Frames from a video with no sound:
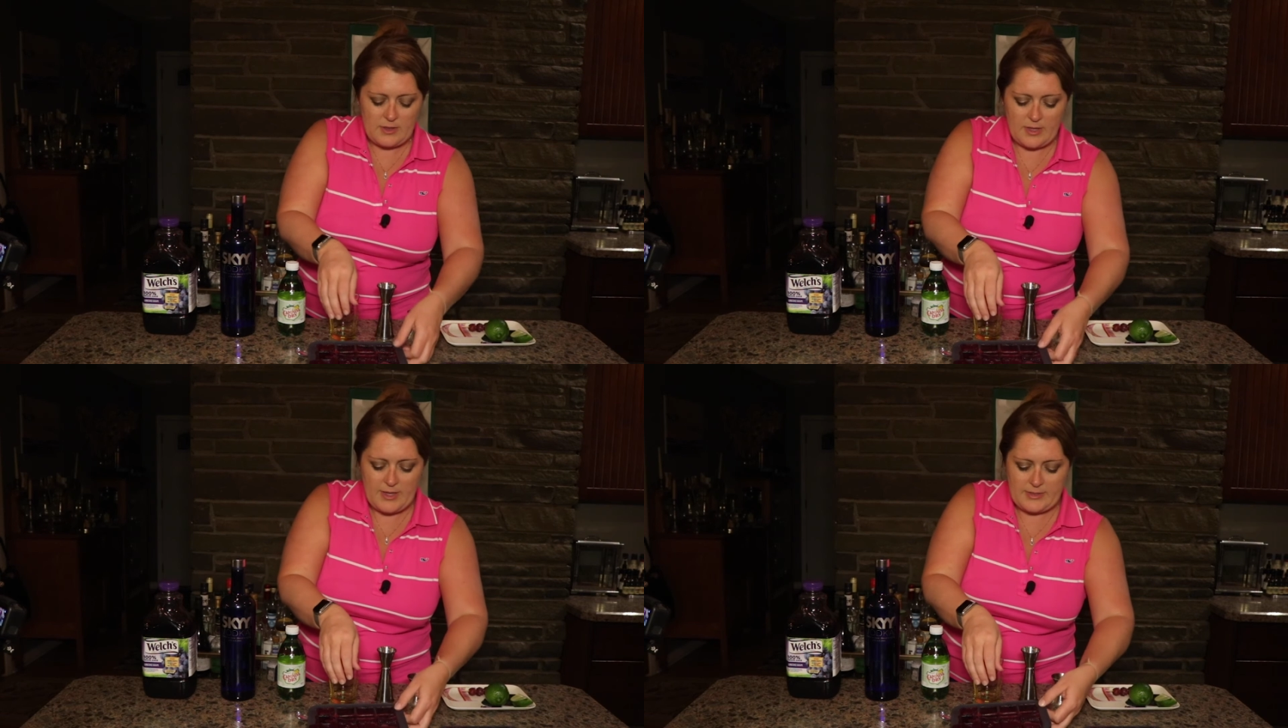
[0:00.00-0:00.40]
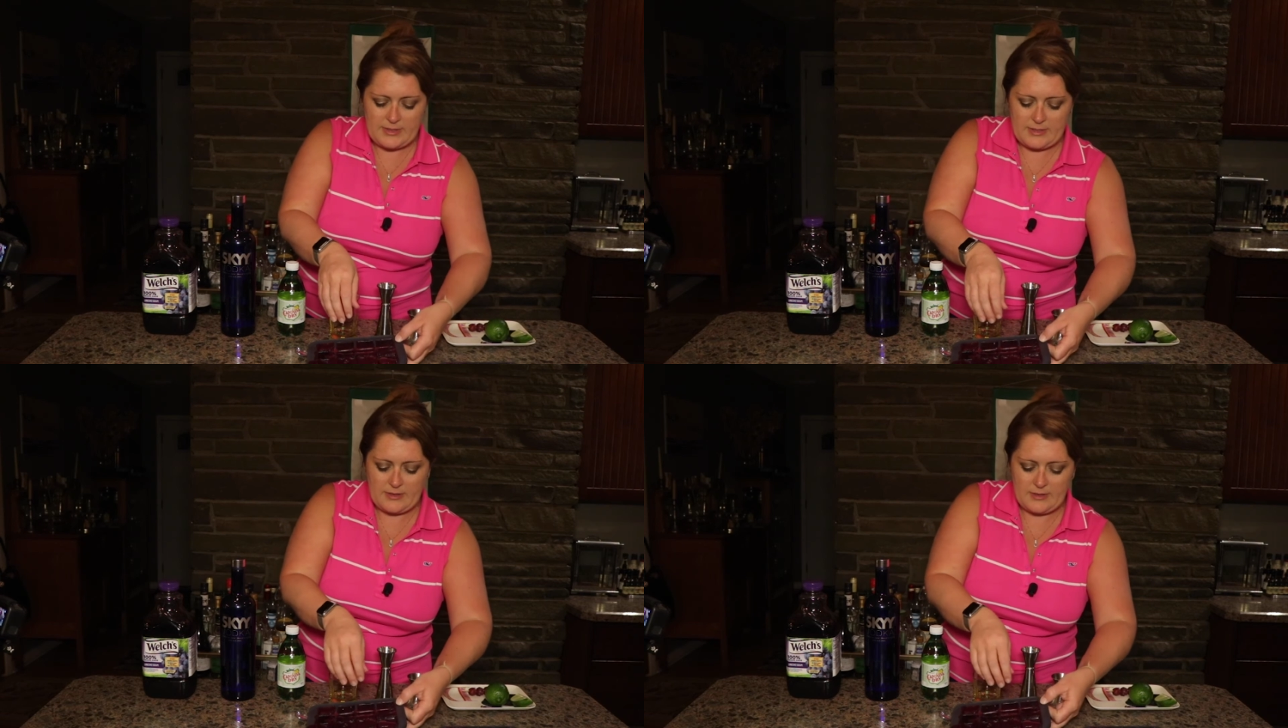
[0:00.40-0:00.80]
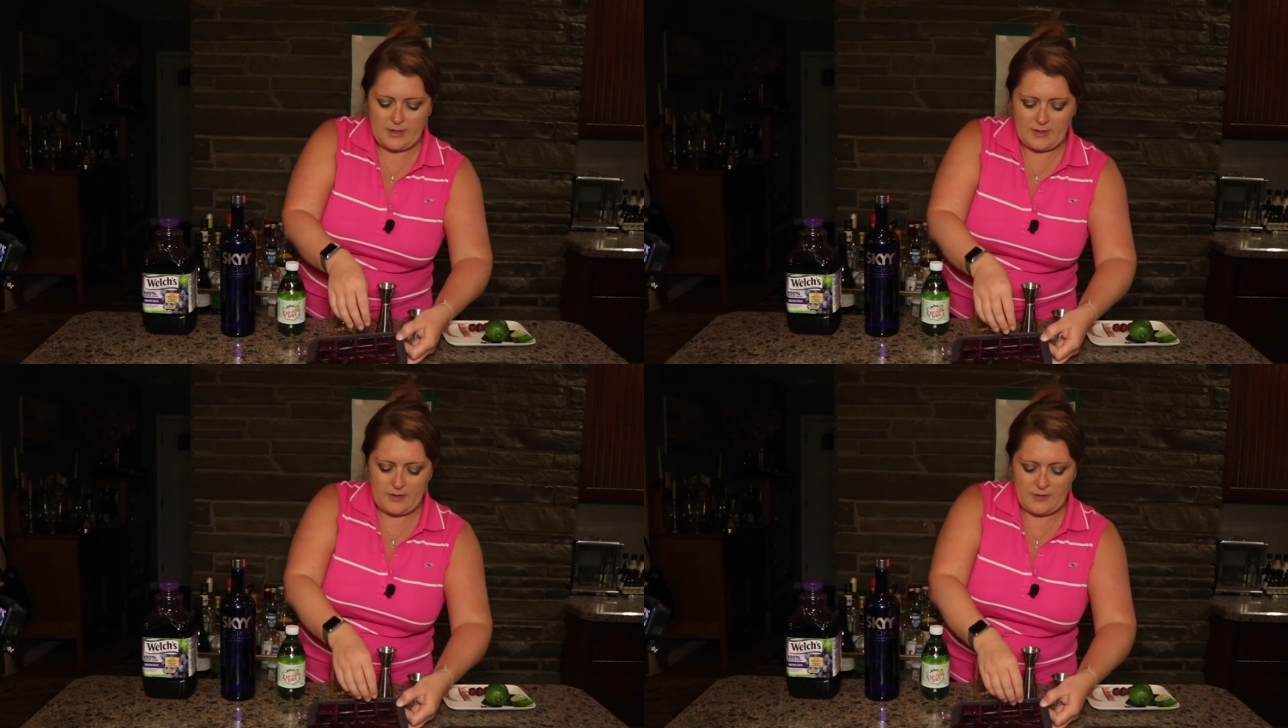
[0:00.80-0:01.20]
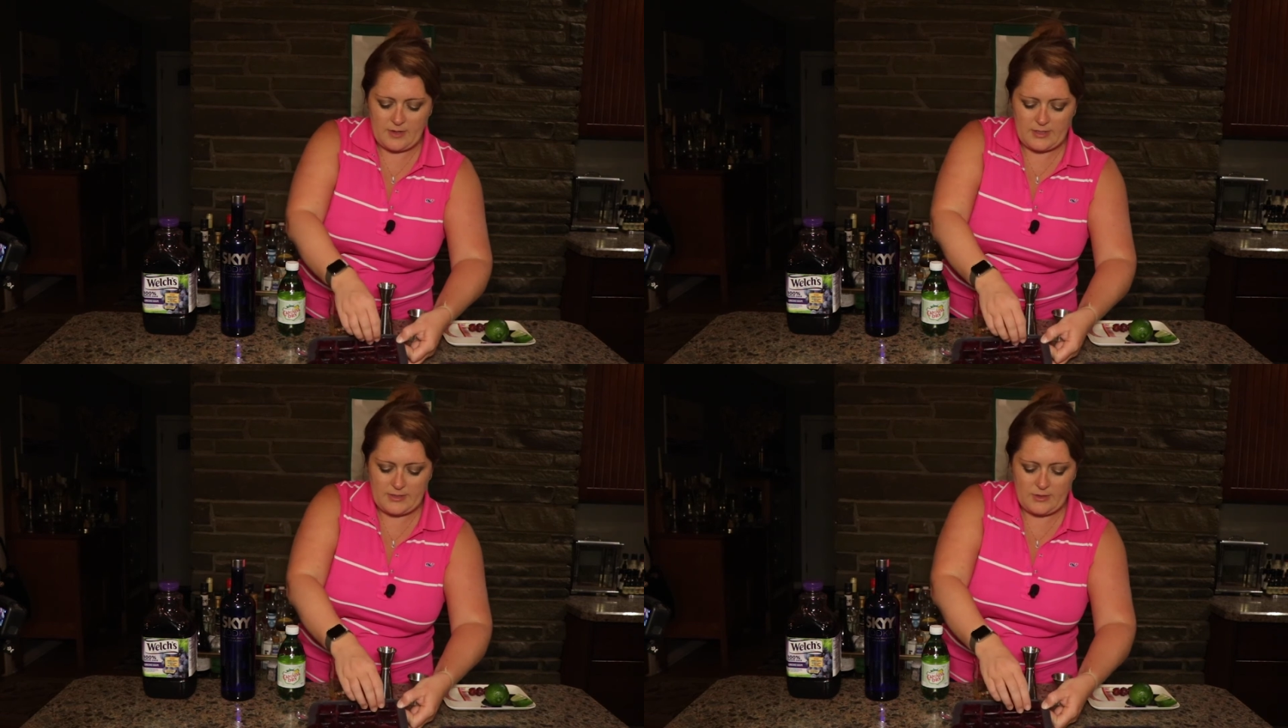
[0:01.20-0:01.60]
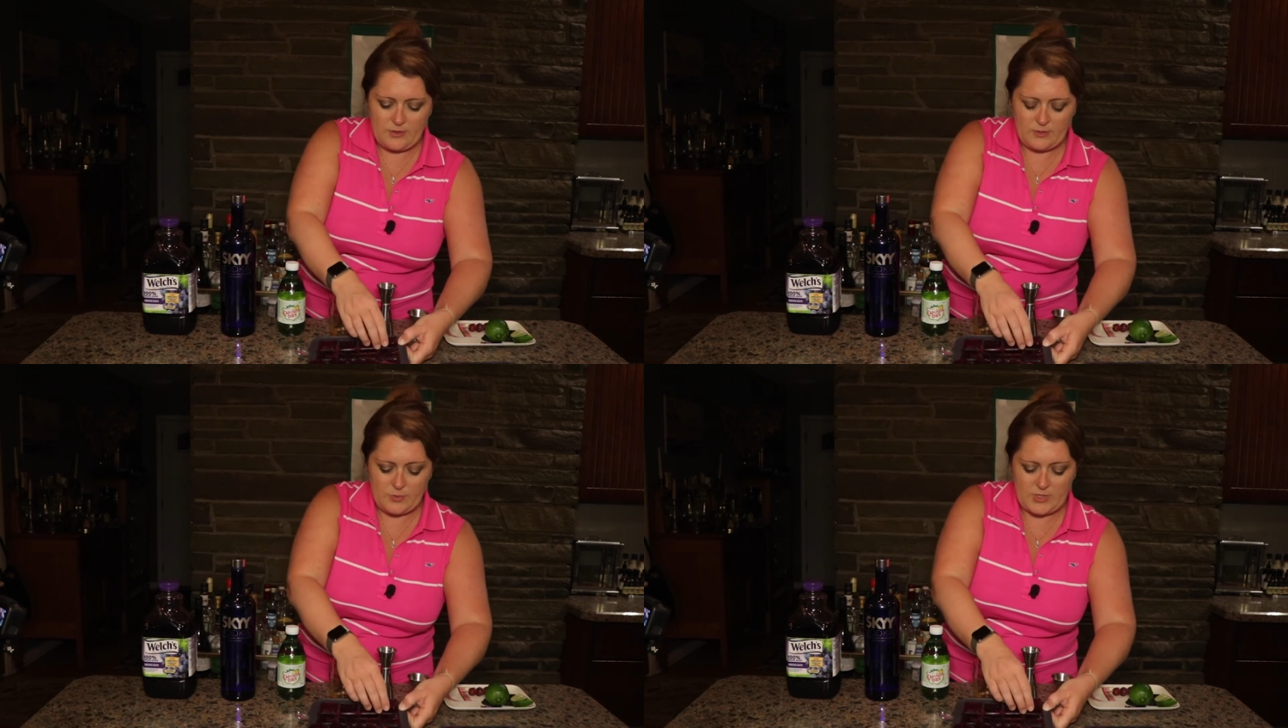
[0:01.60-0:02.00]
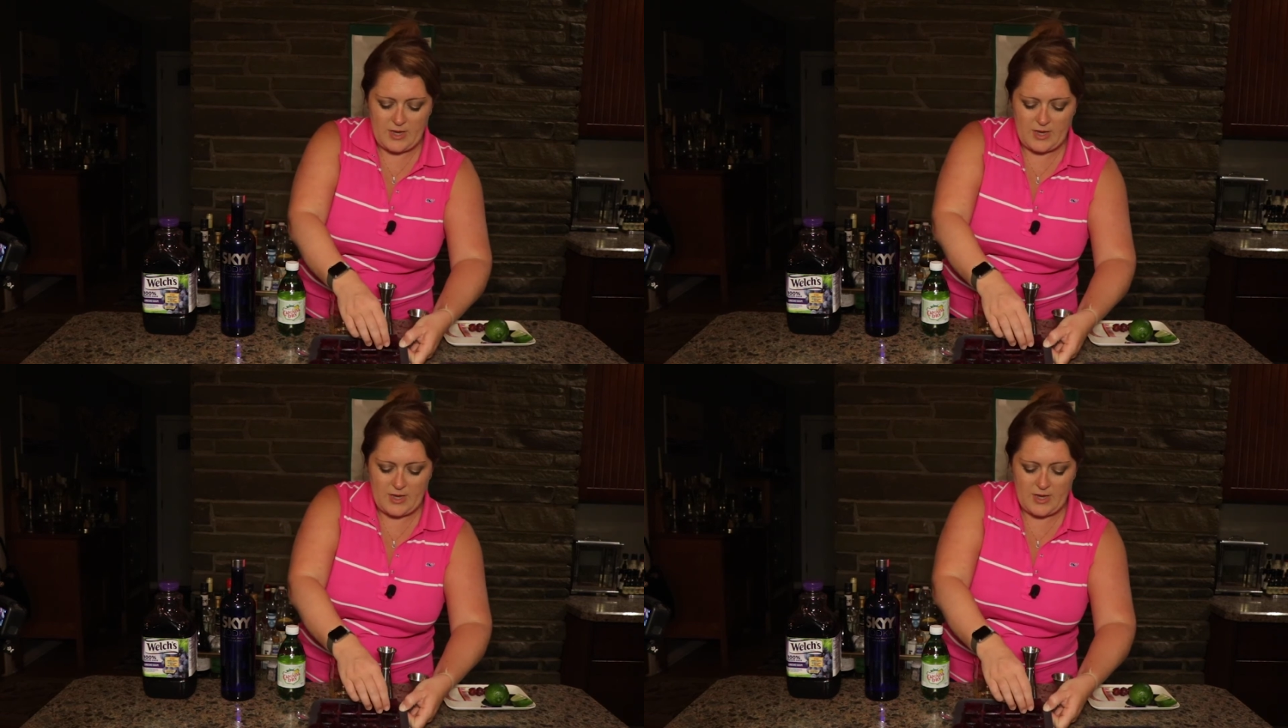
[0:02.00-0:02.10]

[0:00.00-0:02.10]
let's get our ice cubes